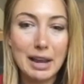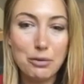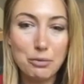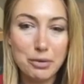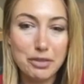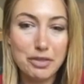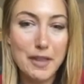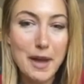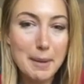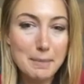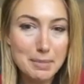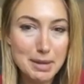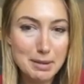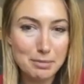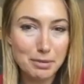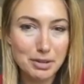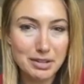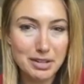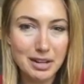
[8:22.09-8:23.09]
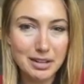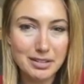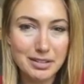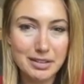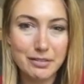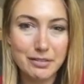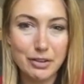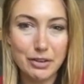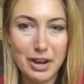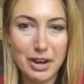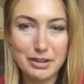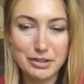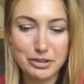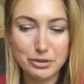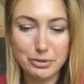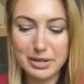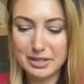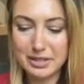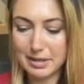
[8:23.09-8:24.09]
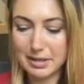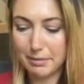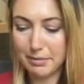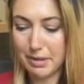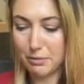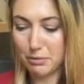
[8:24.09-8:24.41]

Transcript: with not being productive or not doing something,